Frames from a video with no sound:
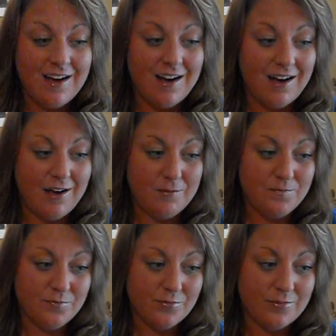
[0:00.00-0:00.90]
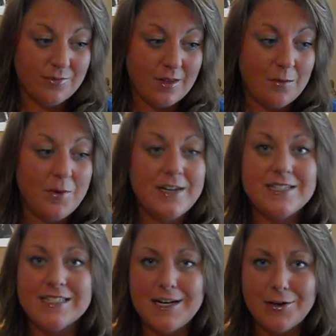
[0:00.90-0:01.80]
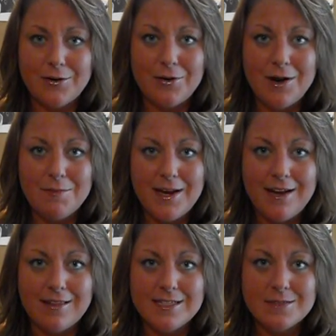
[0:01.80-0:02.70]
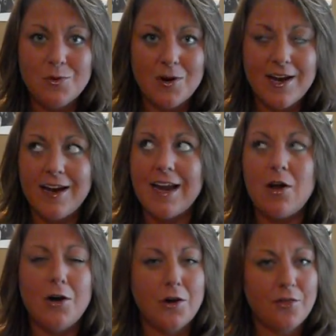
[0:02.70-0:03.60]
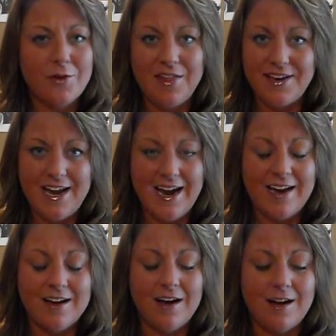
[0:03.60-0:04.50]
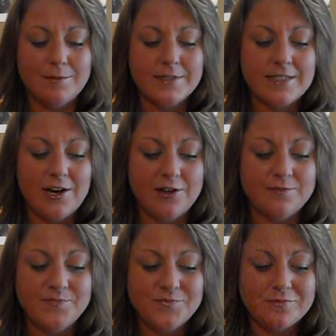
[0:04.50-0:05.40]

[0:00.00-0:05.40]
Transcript: Um, but it just kind of grew on me this morning and all throughout the day, um, so